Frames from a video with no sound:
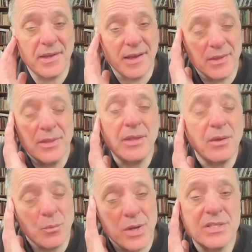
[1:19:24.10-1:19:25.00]
and the
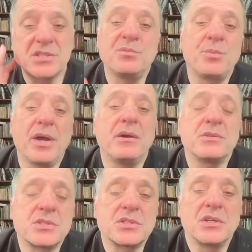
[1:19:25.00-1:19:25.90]
Western
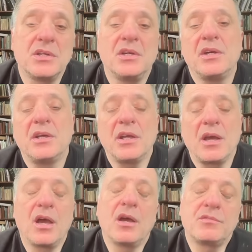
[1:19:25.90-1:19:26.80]
powers
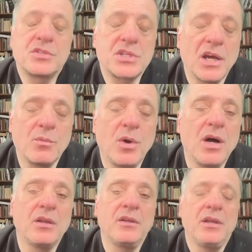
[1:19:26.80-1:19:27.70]
over
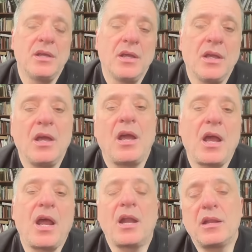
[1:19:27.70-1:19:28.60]
Taiwan
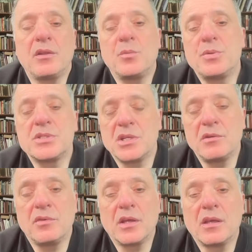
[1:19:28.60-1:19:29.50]
and in the
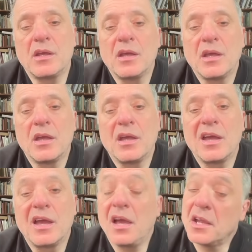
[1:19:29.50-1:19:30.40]
Pacific
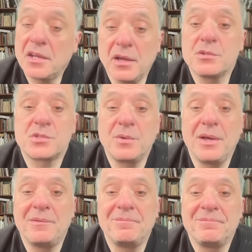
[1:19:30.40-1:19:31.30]
and elsewhere.